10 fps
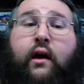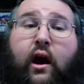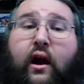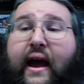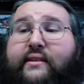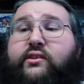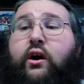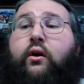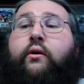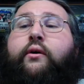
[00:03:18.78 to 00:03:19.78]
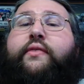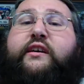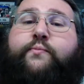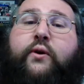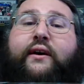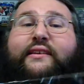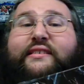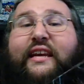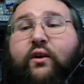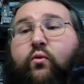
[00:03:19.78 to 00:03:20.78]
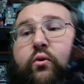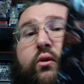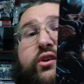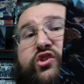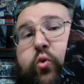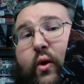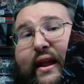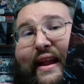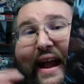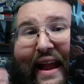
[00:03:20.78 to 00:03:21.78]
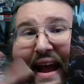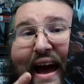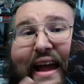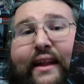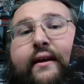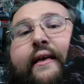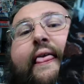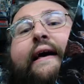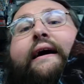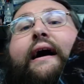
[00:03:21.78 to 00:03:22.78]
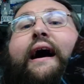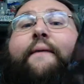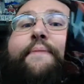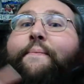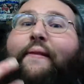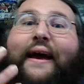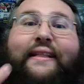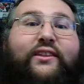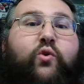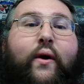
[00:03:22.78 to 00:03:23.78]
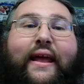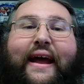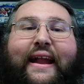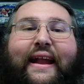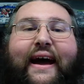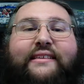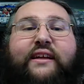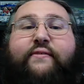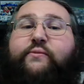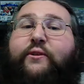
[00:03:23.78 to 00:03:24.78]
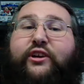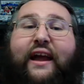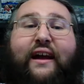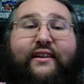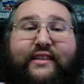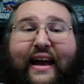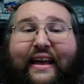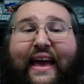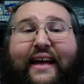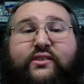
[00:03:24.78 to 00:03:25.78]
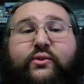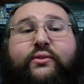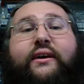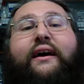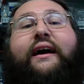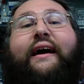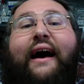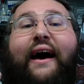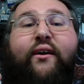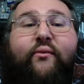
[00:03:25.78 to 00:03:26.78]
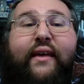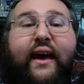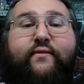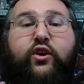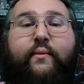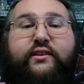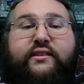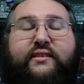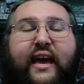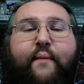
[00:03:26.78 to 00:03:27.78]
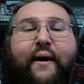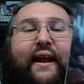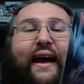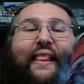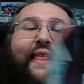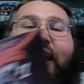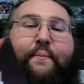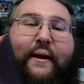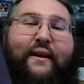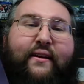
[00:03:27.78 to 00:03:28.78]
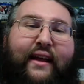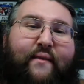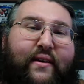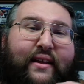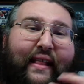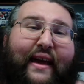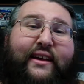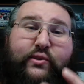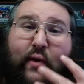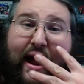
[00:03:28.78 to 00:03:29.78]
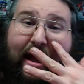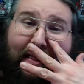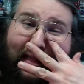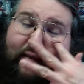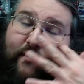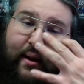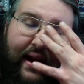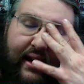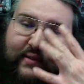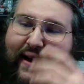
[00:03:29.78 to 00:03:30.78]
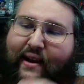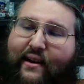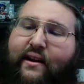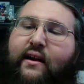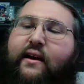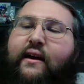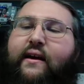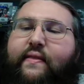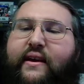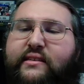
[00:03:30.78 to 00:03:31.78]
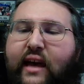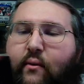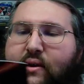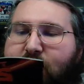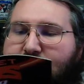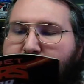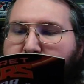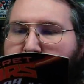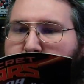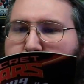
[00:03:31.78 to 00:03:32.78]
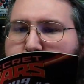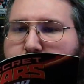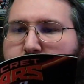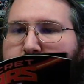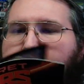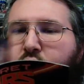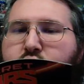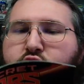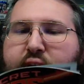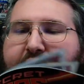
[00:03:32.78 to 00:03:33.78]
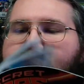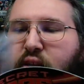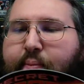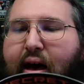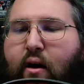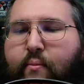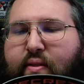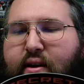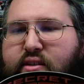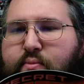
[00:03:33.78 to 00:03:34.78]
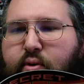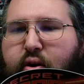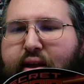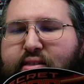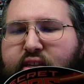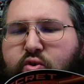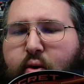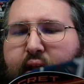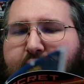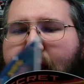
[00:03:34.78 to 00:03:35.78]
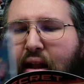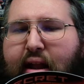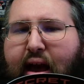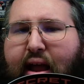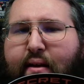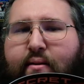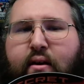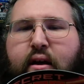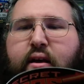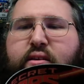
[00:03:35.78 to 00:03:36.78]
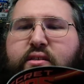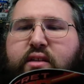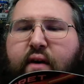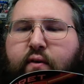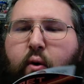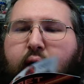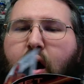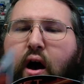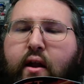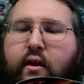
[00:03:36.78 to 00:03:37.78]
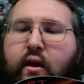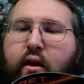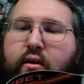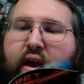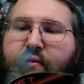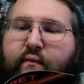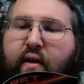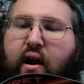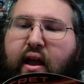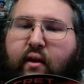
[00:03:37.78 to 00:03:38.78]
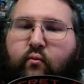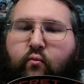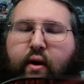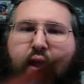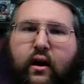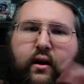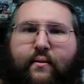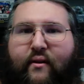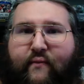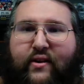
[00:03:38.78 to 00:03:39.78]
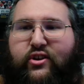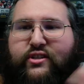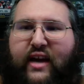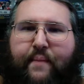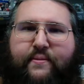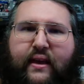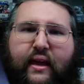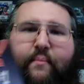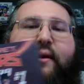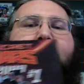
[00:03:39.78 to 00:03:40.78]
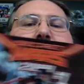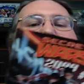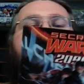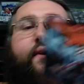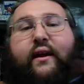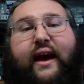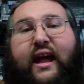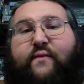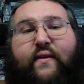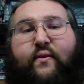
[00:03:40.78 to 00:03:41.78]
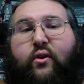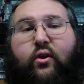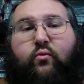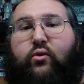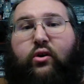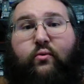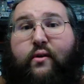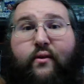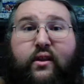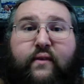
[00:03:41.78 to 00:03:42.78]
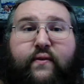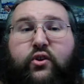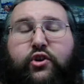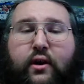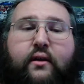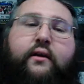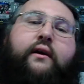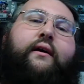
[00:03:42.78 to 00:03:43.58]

All right, so this book is Secret Wars 2099. People like the 2099 stuff. It's a bunch of characters that got canceled. I don't really have too much to say about it. I like Peter David. I like his writing. I love him on X Factor. This I wasn't too jazzed about, but there's some crazy 2099 stuff going on. You have a very weird Avengers type team, and they're kind of in their own world where they're in the future.